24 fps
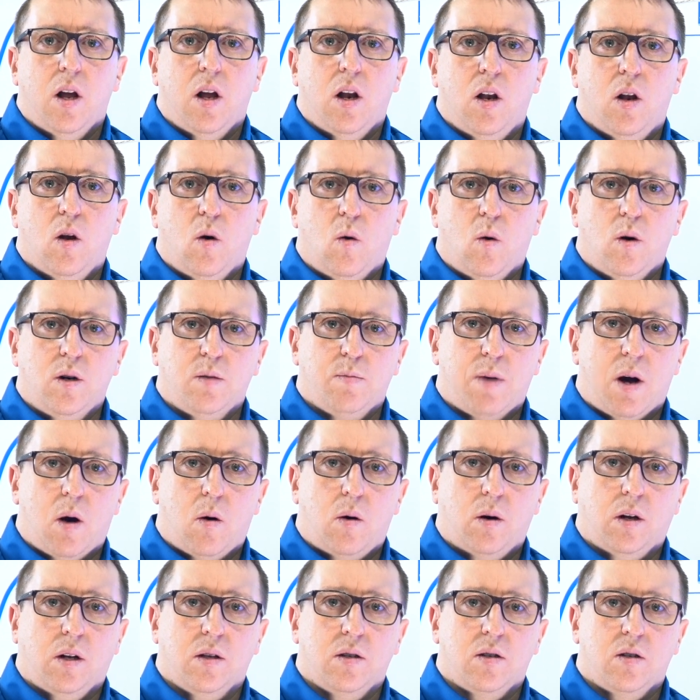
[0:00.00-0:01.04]
lowers power
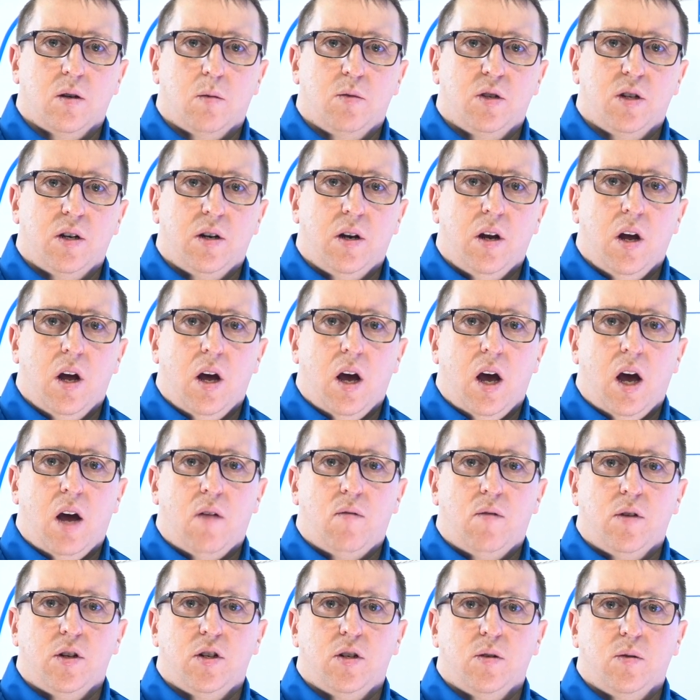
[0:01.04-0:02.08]
consumption
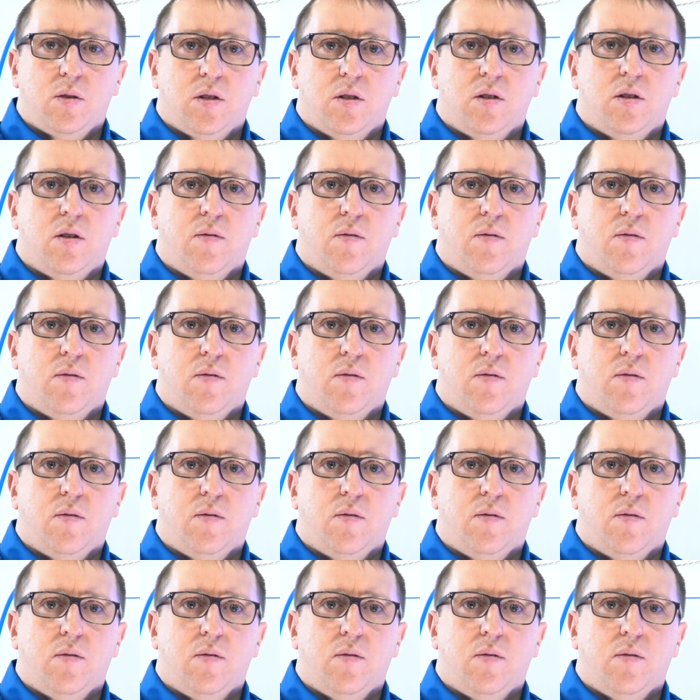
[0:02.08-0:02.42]
and reduces the